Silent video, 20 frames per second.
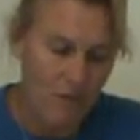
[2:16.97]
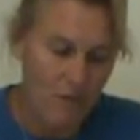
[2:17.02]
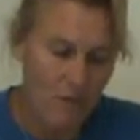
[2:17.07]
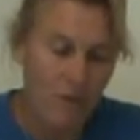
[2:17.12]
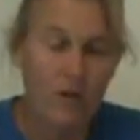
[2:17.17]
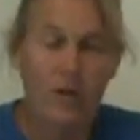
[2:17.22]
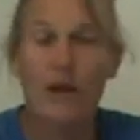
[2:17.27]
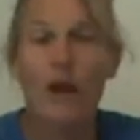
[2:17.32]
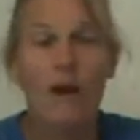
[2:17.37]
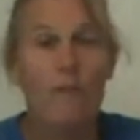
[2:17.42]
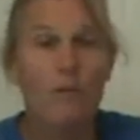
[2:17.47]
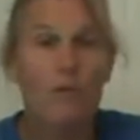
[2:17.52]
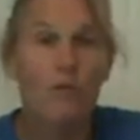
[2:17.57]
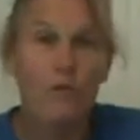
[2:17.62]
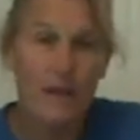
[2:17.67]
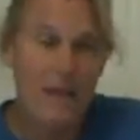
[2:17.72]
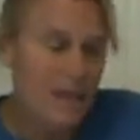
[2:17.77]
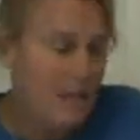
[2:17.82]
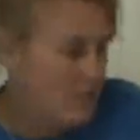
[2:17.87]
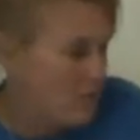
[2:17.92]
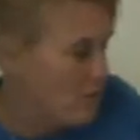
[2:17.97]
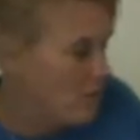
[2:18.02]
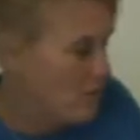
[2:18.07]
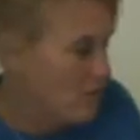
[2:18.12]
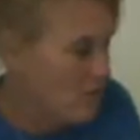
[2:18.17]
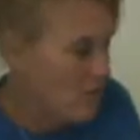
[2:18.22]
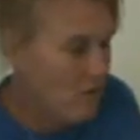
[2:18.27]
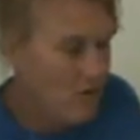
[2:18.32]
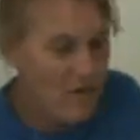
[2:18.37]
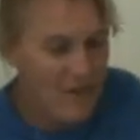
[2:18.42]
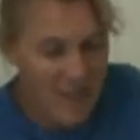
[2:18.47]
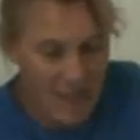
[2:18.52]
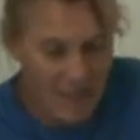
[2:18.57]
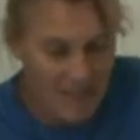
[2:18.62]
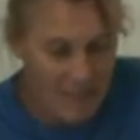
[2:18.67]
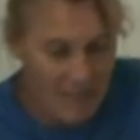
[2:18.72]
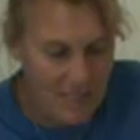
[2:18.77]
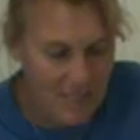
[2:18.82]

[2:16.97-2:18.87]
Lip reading: for a couple weeks or less,